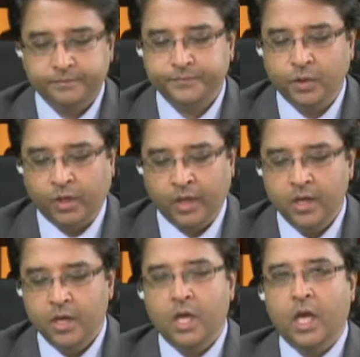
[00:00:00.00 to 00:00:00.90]
Okay.
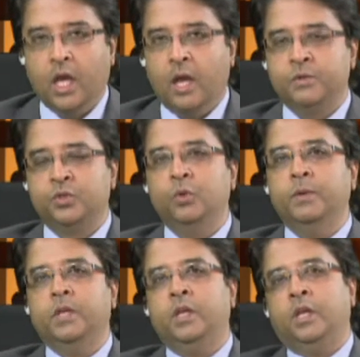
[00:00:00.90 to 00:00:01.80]
I'm
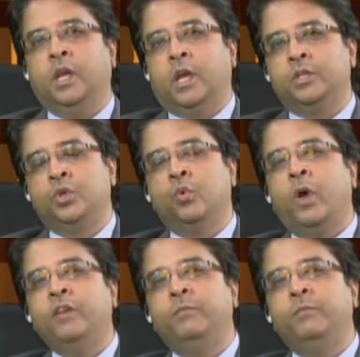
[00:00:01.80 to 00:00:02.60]
assuming, has your wife been